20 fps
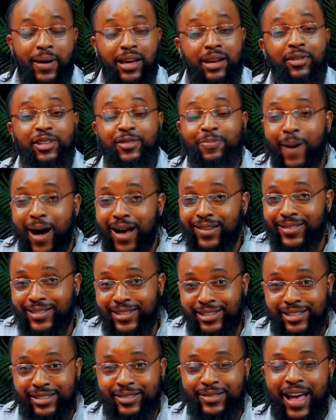My name is
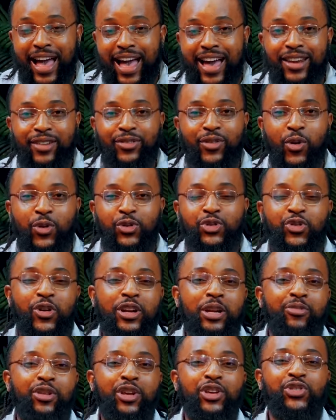Pascal, and of course
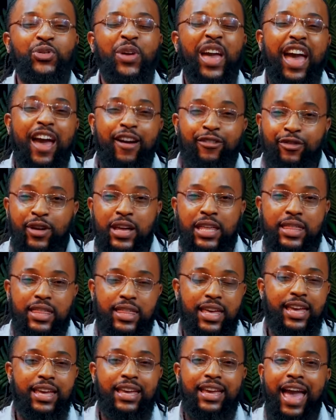Trending brings you
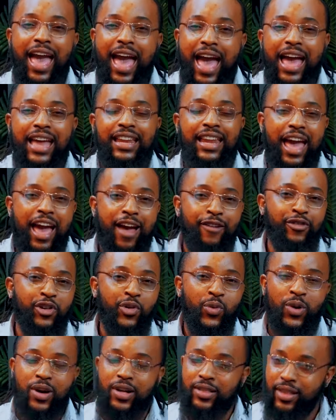everything and
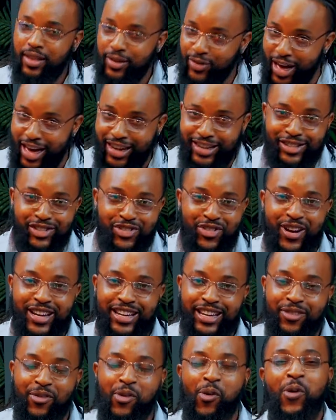everyone that is
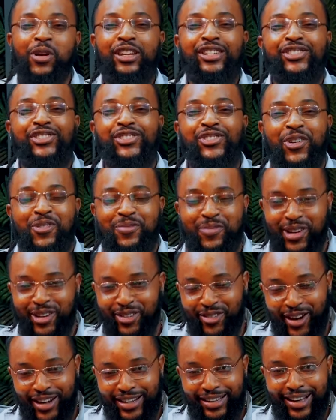trending. We're on a short
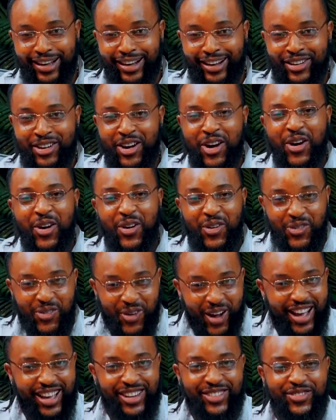break right now.
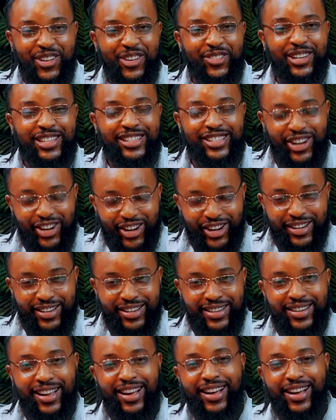When we return,